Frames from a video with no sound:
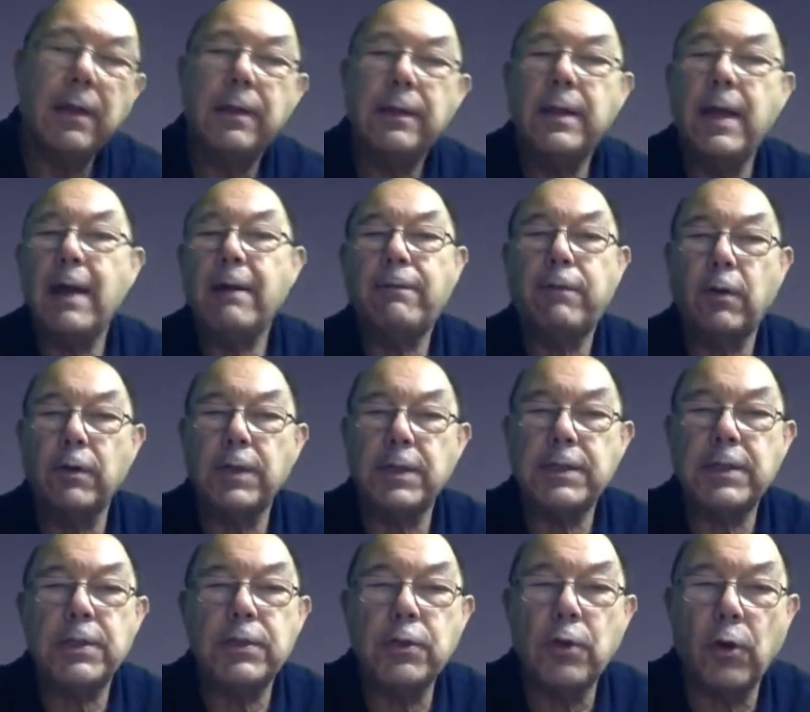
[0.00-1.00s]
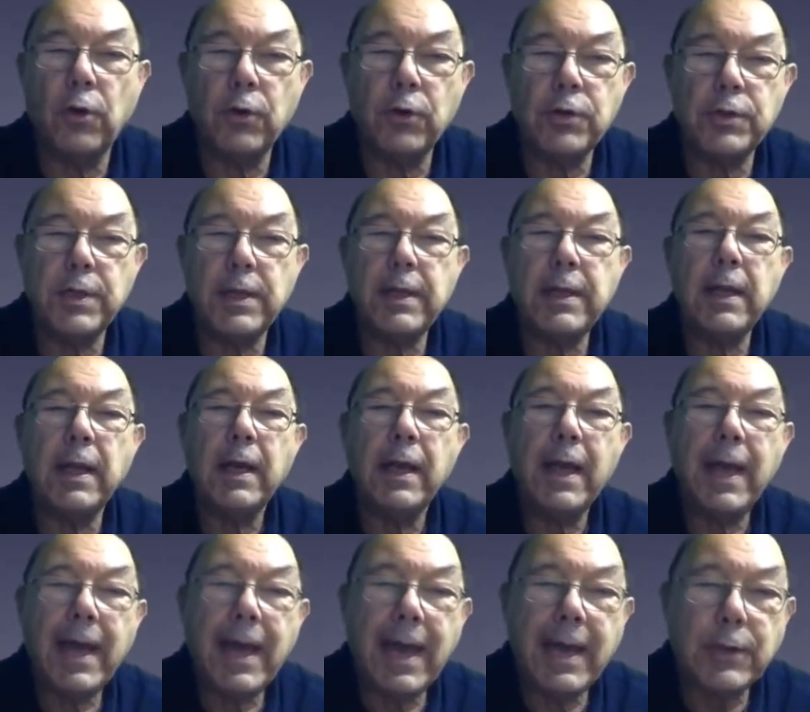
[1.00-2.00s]
therefore this is known as the
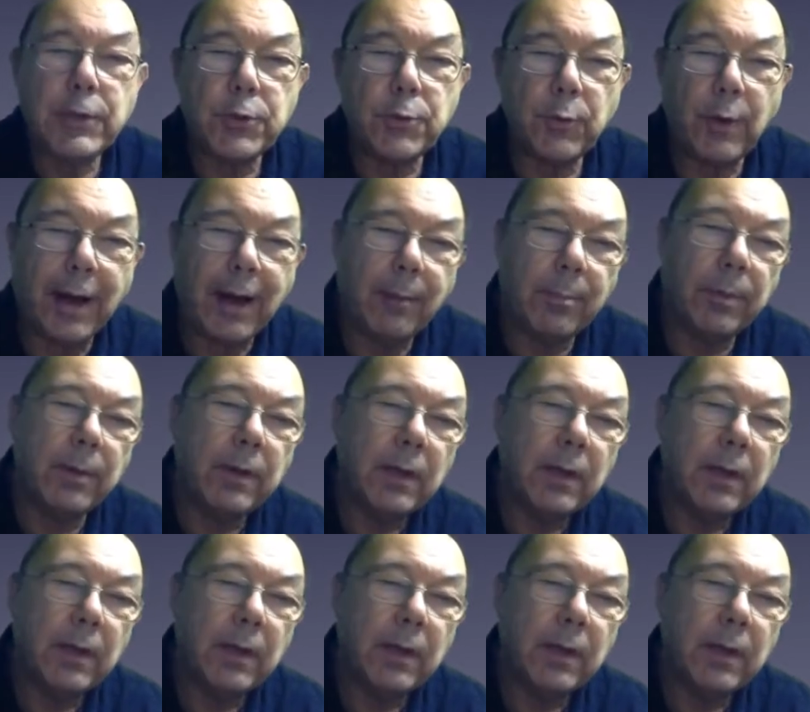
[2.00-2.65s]
Cwrap.